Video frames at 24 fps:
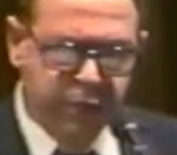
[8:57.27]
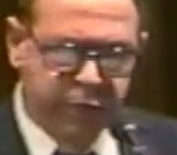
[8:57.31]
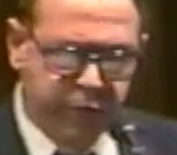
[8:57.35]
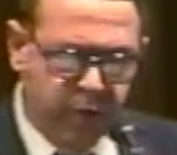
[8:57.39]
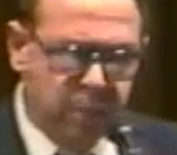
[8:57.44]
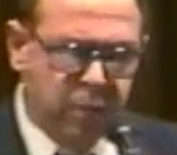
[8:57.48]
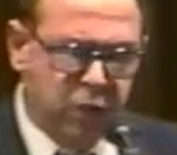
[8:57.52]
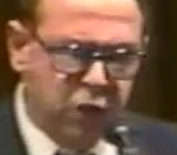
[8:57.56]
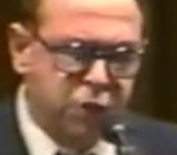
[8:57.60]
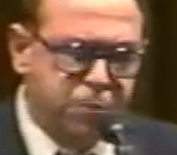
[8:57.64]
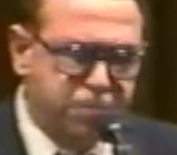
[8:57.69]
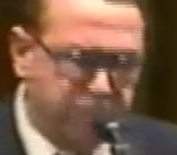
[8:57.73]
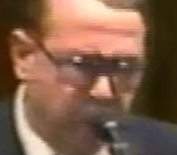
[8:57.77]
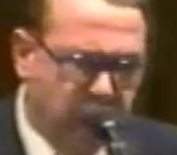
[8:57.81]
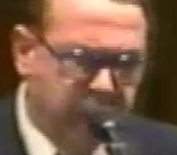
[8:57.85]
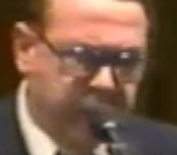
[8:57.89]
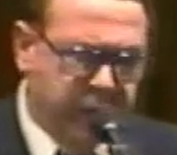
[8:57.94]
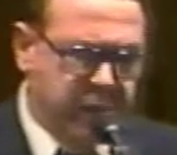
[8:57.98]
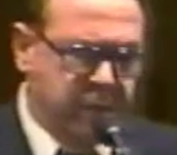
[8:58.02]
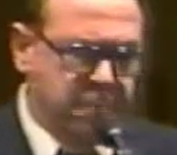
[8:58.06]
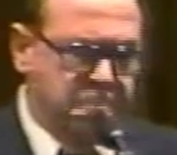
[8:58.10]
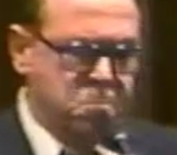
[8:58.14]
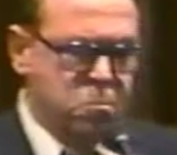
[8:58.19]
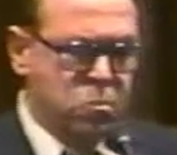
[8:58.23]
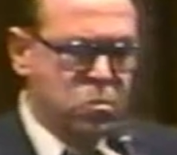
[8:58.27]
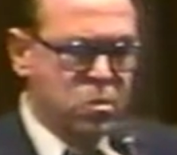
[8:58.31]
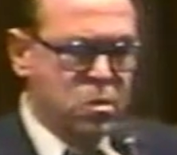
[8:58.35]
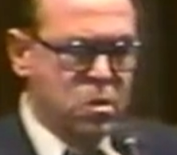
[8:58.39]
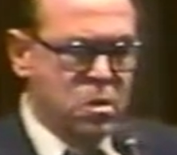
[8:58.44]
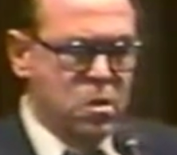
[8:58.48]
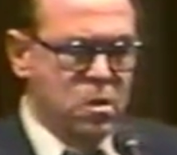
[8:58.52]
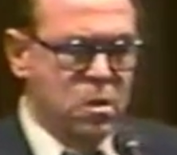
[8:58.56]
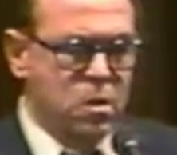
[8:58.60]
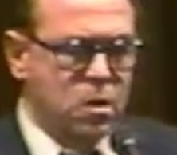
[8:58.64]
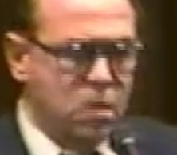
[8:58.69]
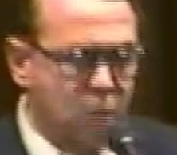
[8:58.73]
from his body.
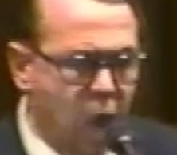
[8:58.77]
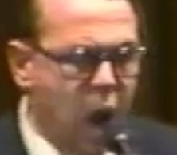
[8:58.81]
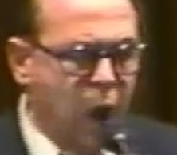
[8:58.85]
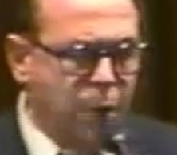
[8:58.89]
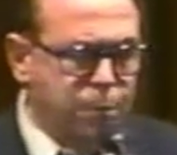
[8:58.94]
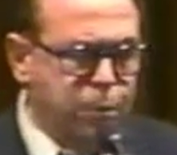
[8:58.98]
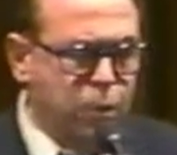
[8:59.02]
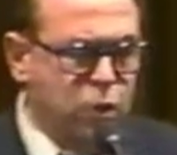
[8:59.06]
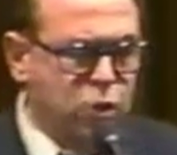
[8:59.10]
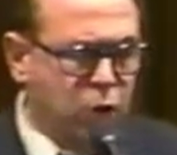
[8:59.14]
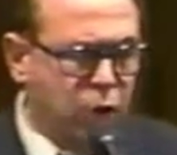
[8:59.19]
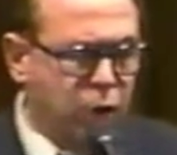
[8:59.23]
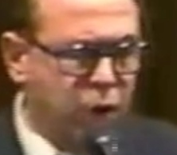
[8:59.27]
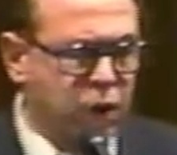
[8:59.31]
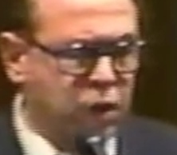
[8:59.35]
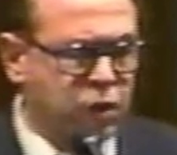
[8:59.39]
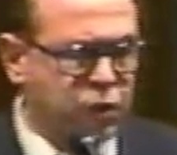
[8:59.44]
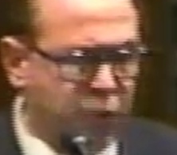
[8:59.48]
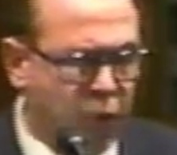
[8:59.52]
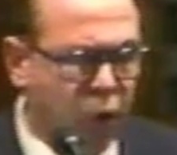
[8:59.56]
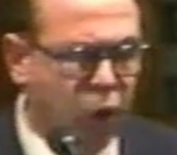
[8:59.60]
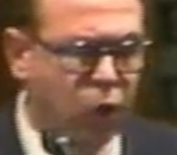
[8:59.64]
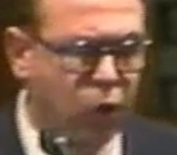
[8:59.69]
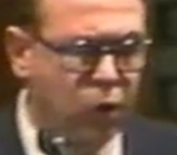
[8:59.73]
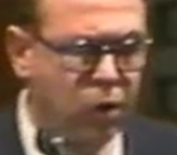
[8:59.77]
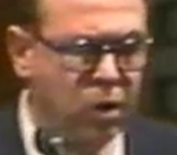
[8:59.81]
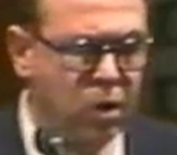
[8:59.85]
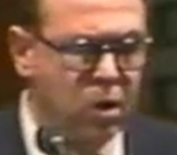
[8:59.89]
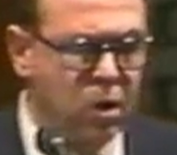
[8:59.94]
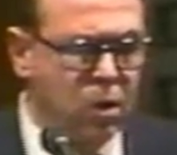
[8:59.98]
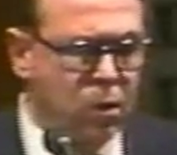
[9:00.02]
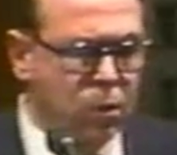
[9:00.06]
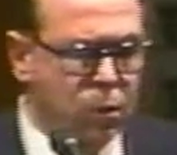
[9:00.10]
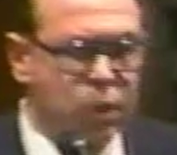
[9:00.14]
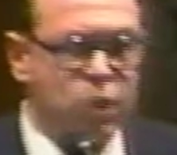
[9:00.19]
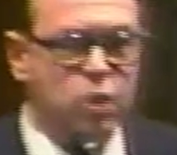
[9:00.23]
God was on his throne
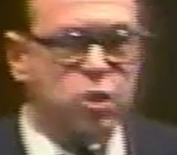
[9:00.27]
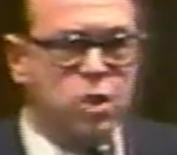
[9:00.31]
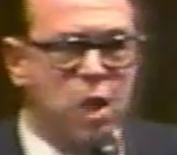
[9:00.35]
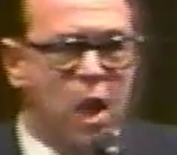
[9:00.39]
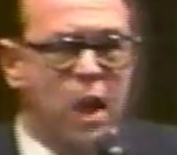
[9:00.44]
when